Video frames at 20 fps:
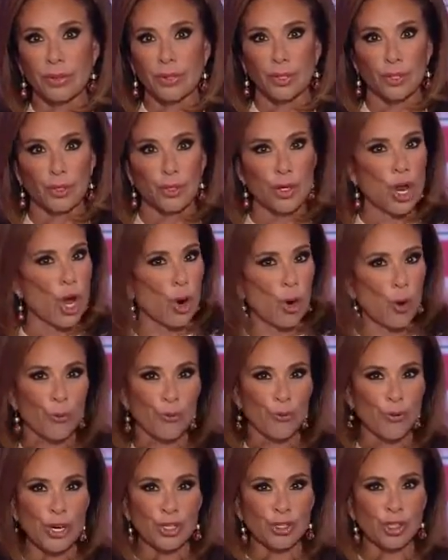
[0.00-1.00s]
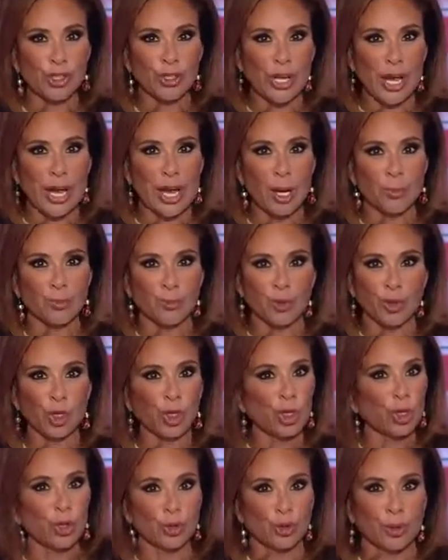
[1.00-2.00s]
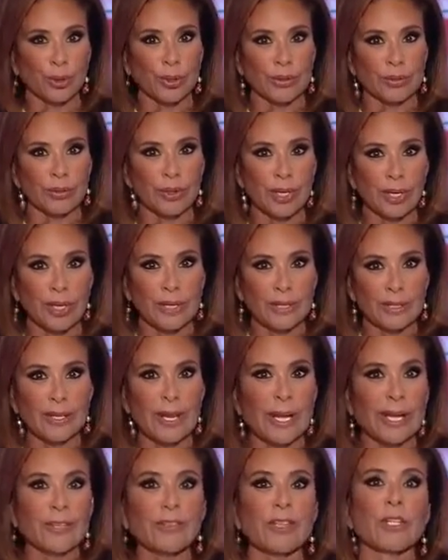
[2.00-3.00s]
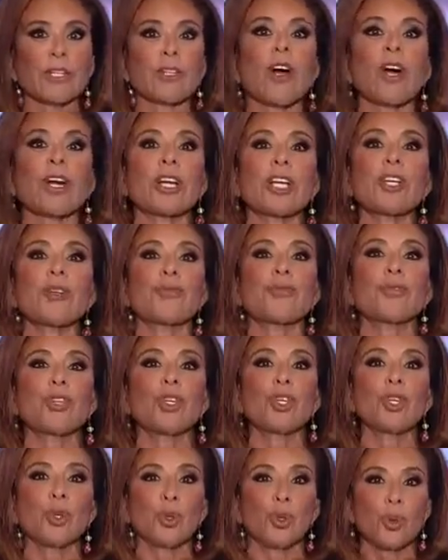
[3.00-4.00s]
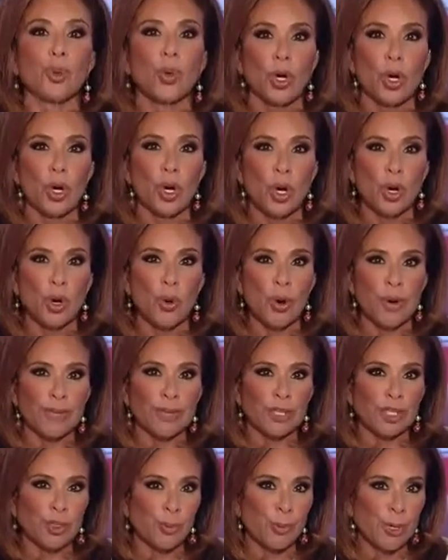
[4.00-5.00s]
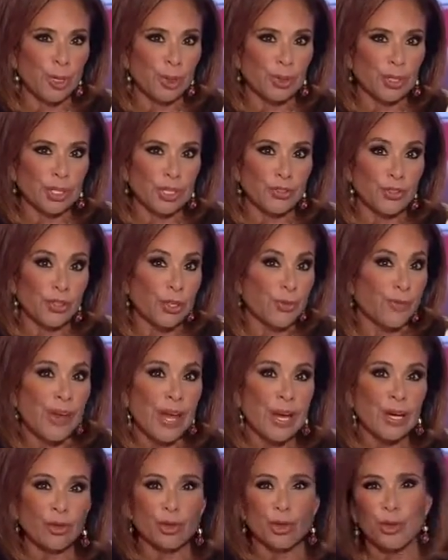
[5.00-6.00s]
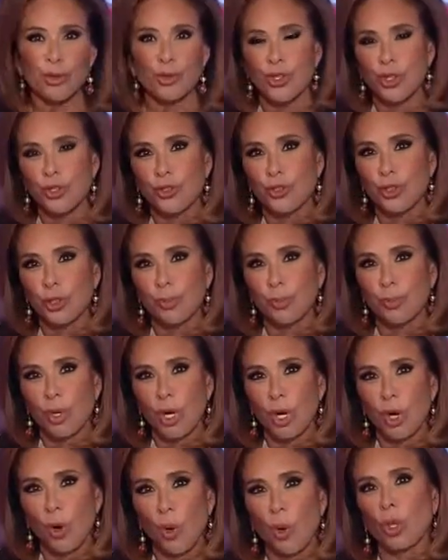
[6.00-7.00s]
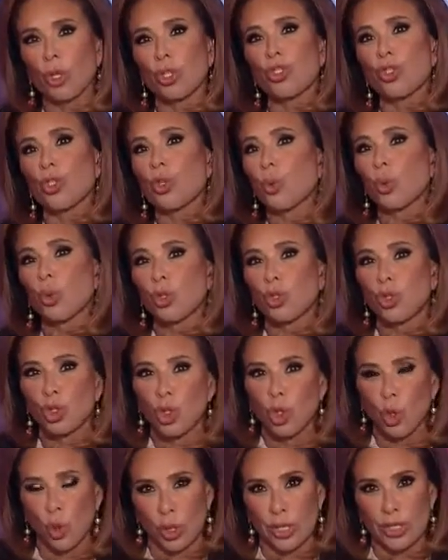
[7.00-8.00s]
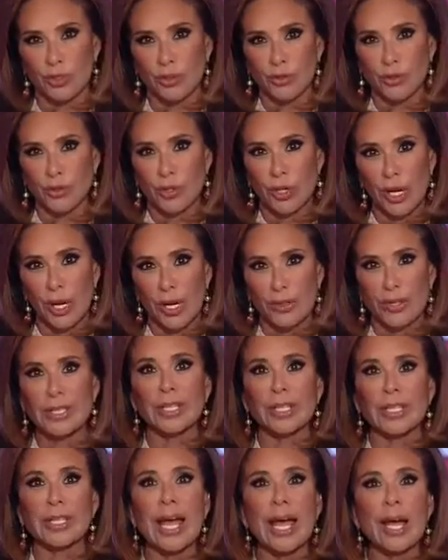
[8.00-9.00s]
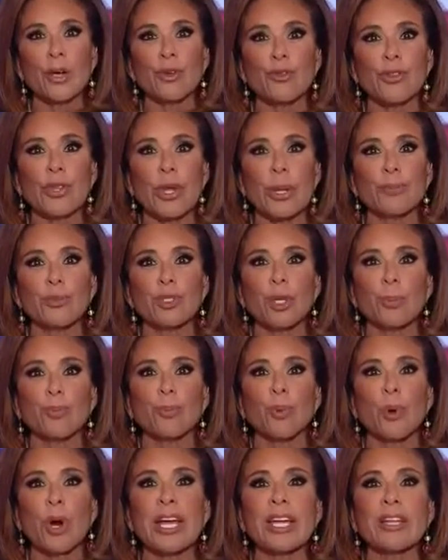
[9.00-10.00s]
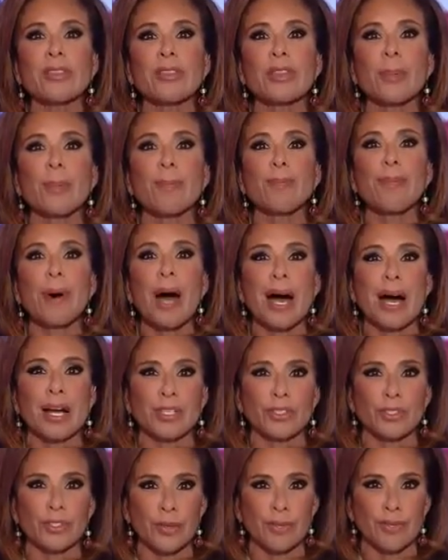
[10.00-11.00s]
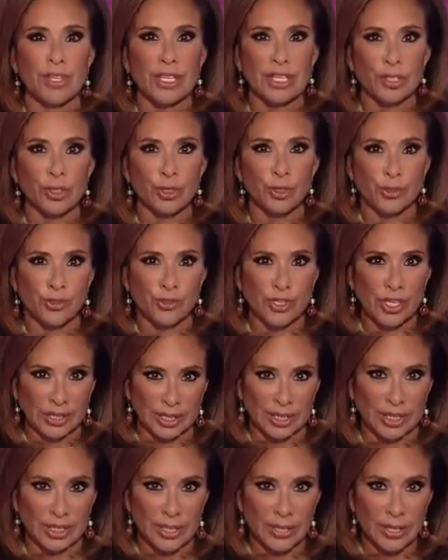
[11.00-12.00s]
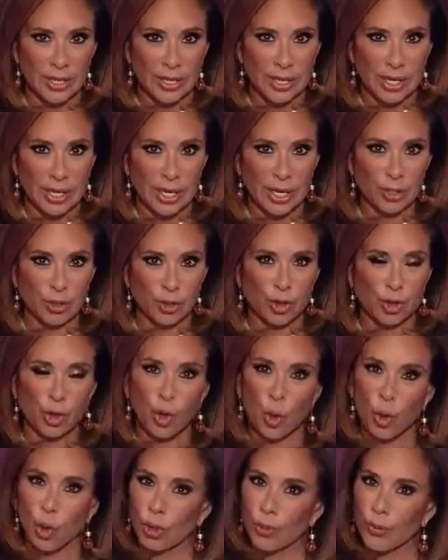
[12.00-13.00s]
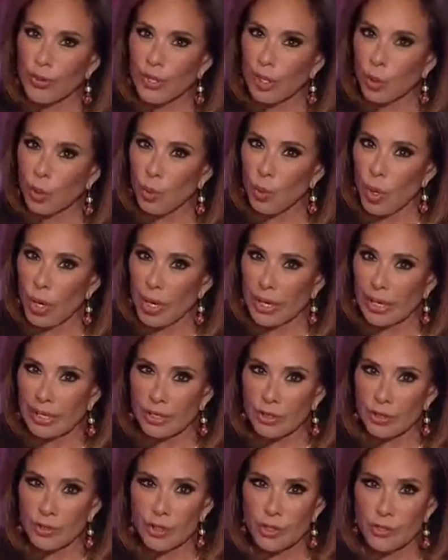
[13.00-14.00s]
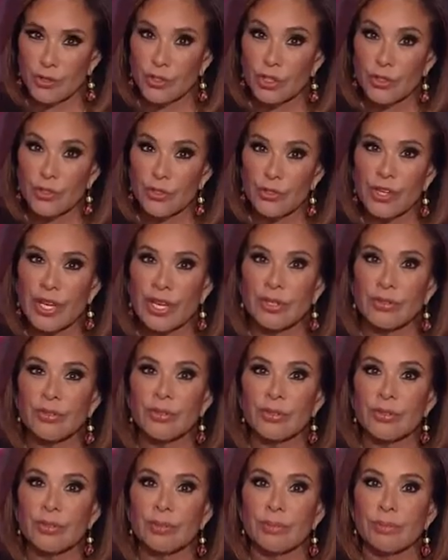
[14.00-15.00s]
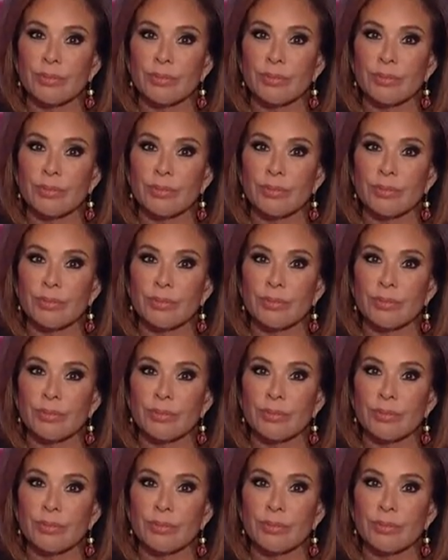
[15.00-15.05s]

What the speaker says: No vision to help children like the lucky few who have experienced the voucher system or school choice that allows them to break the bonds of the inner city and soar their way to success.